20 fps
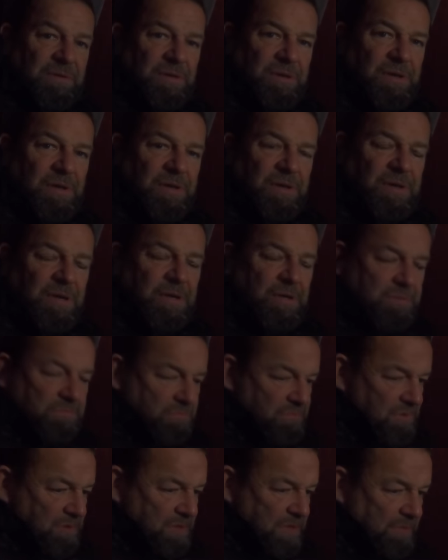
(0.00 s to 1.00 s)
And
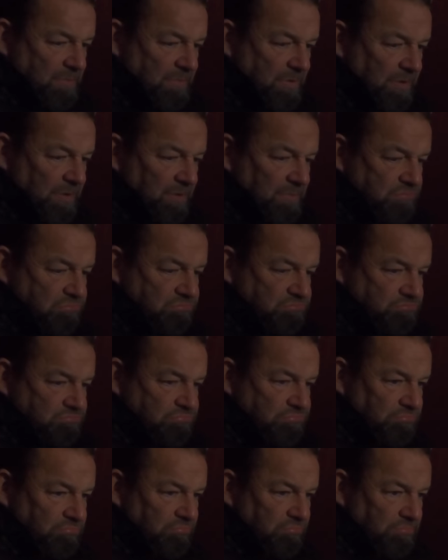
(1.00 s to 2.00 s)
then we'll...
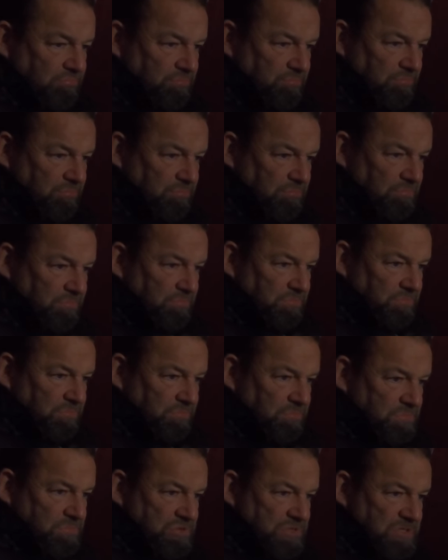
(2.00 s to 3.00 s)

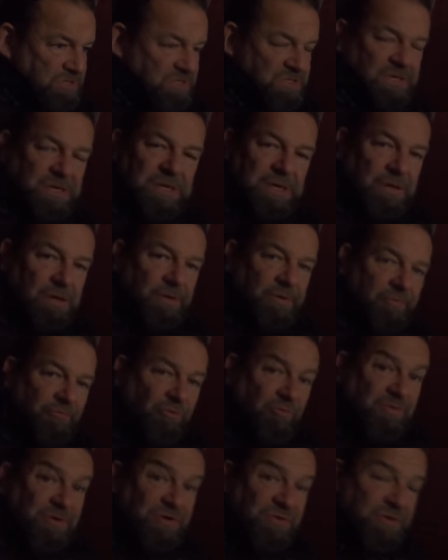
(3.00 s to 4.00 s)
just talk a lot of
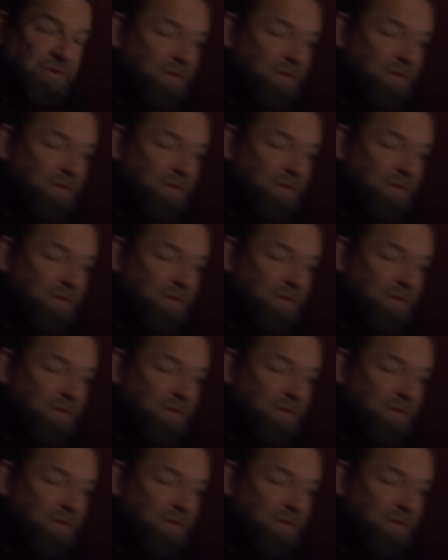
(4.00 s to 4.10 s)
rubbish,